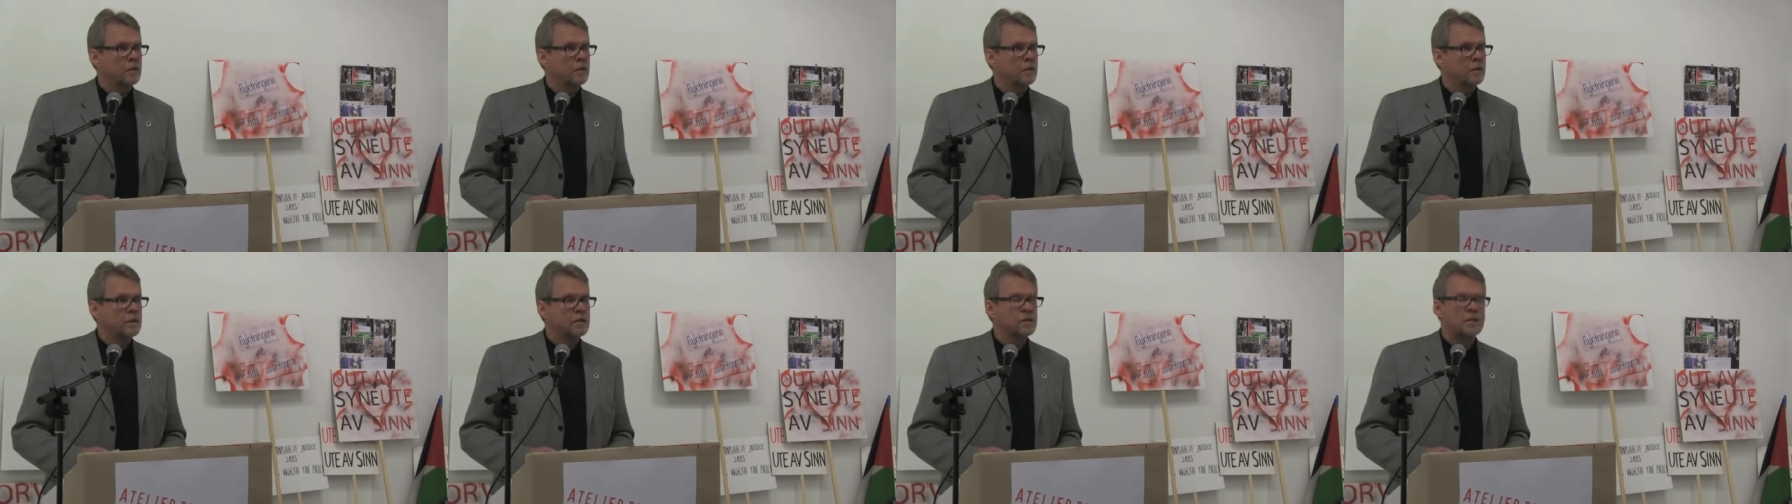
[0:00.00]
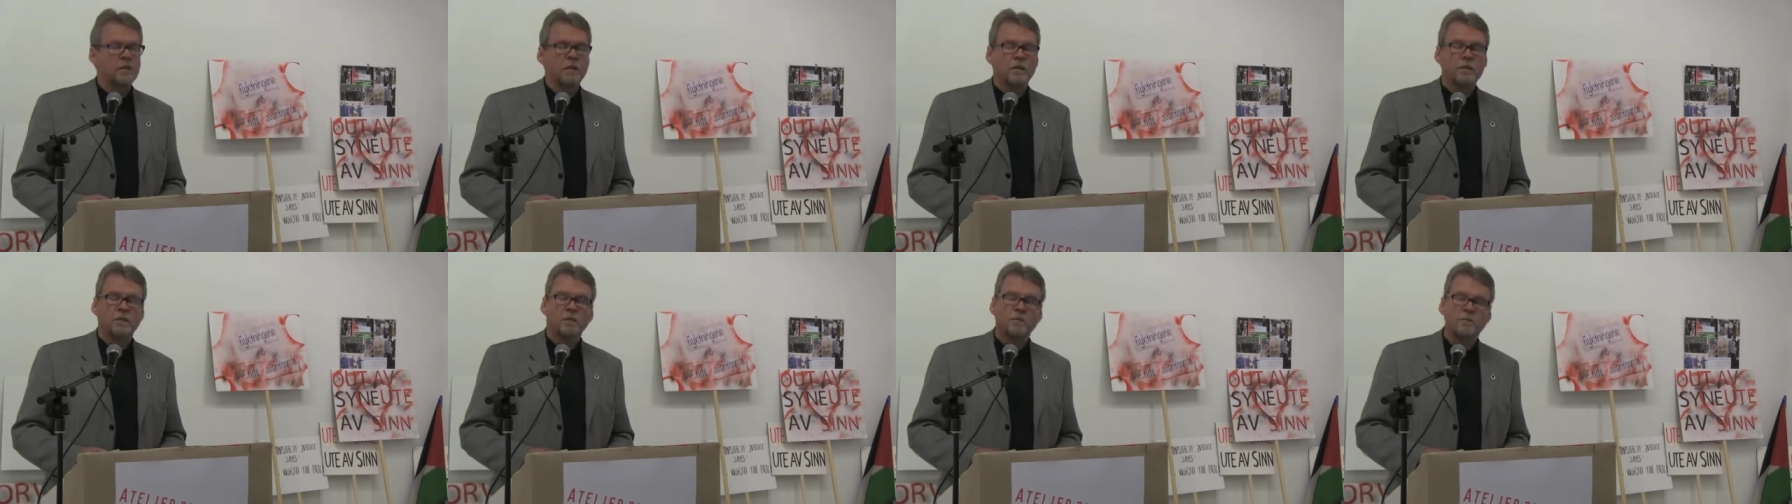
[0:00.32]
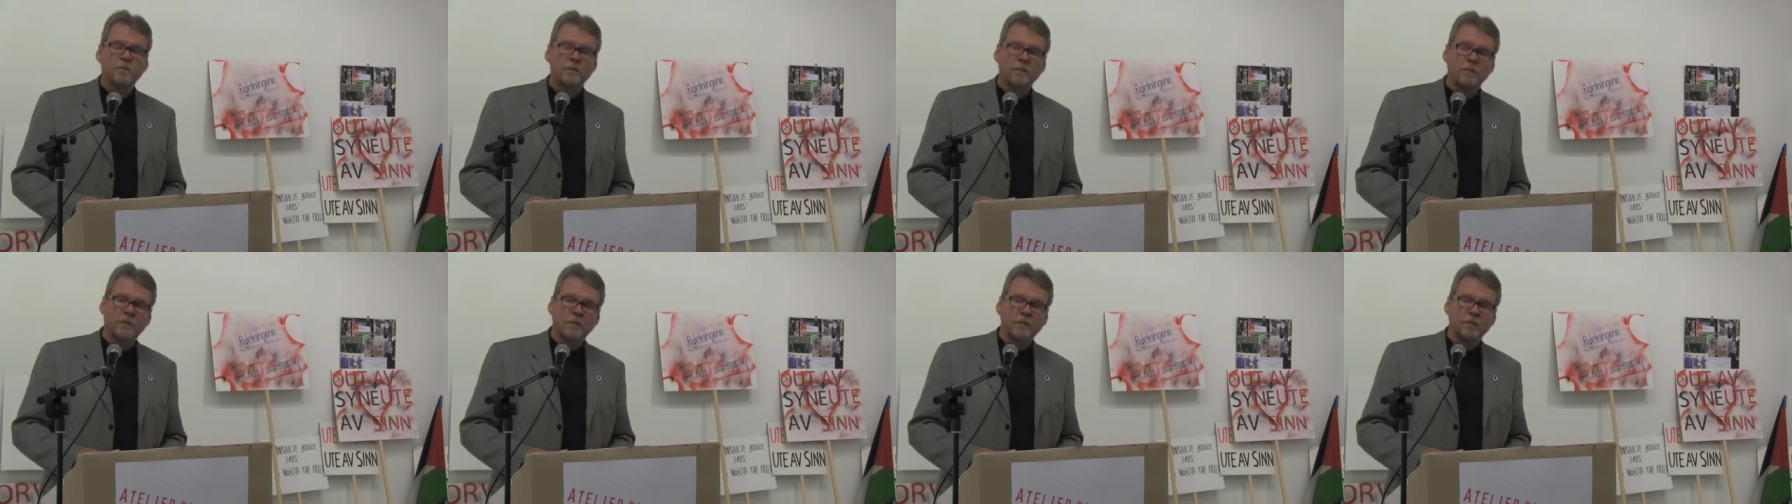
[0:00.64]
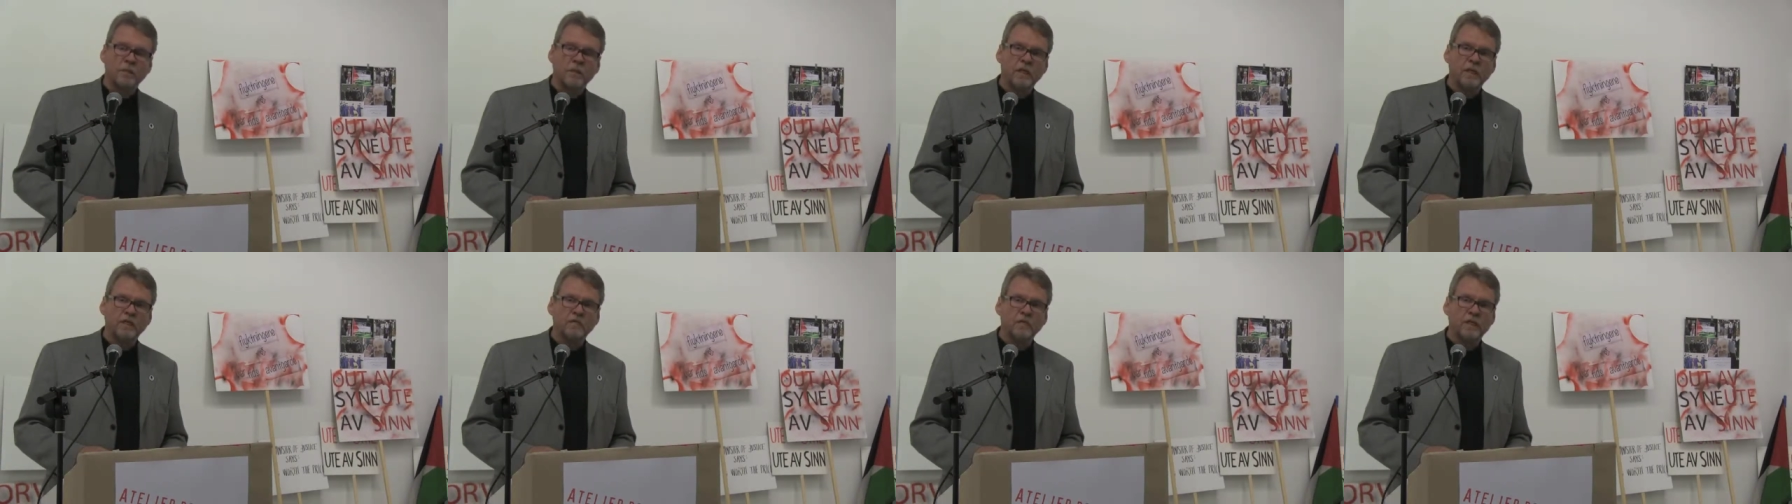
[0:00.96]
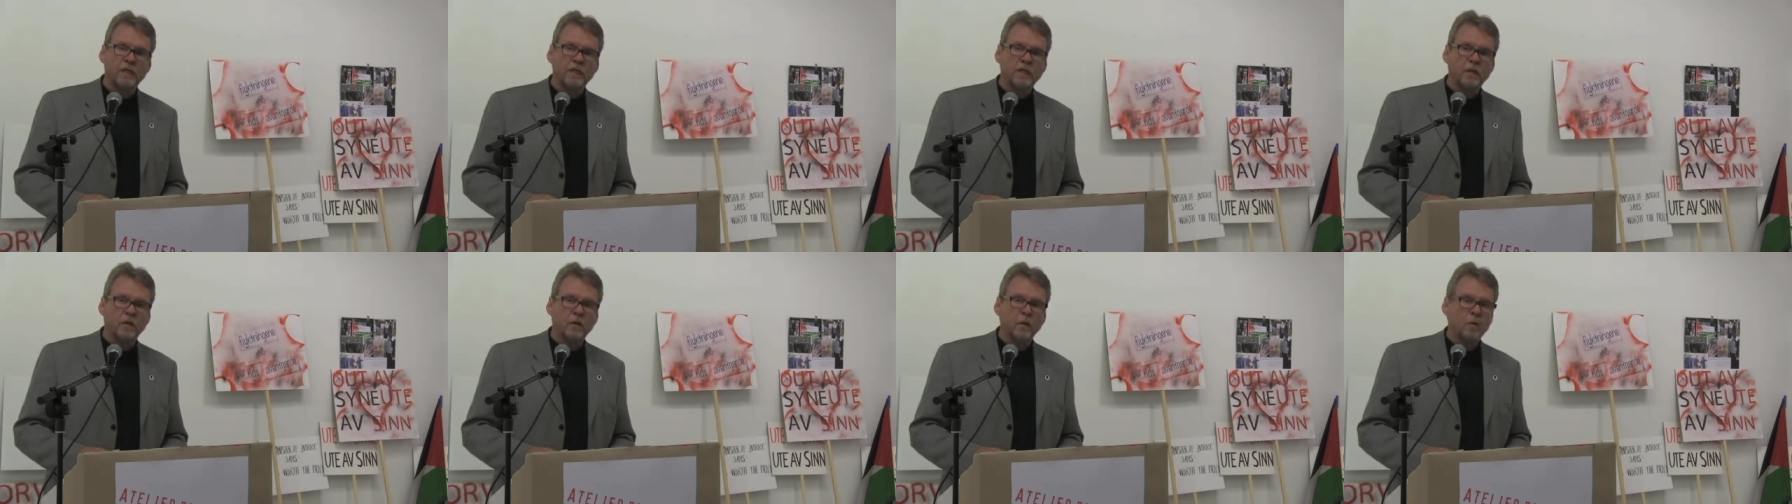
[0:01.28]
decide to still be
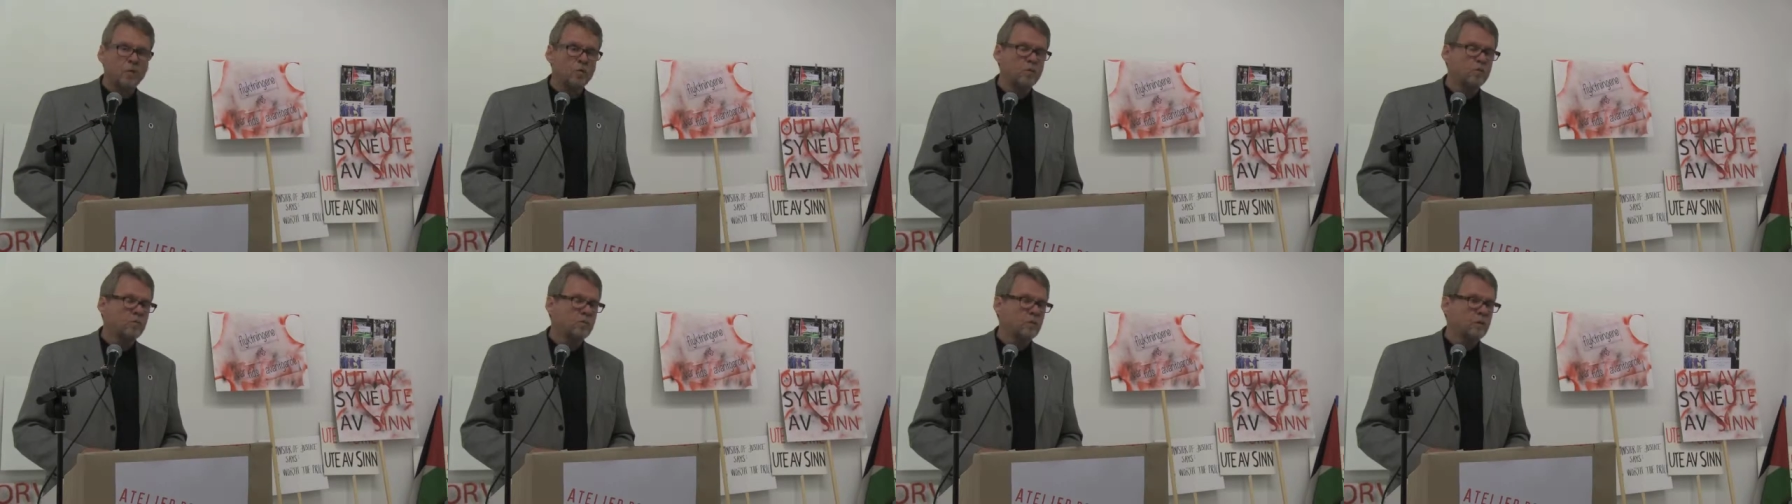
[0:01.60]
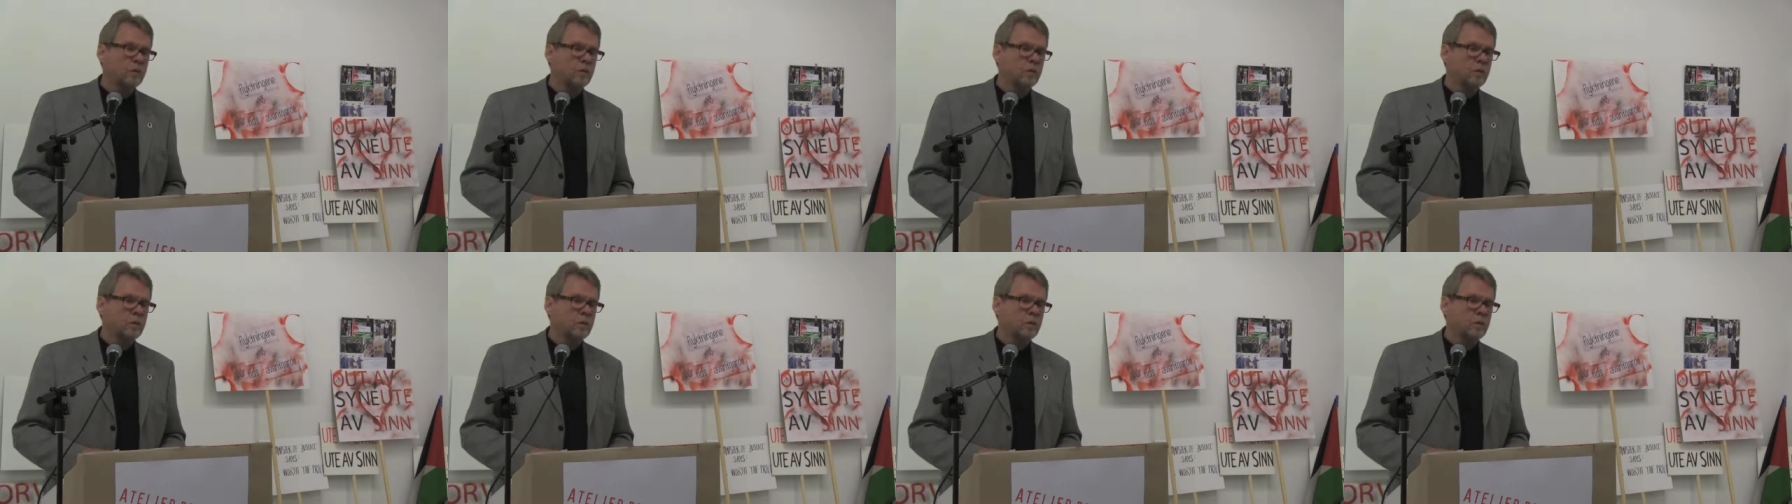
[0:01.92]
living at home,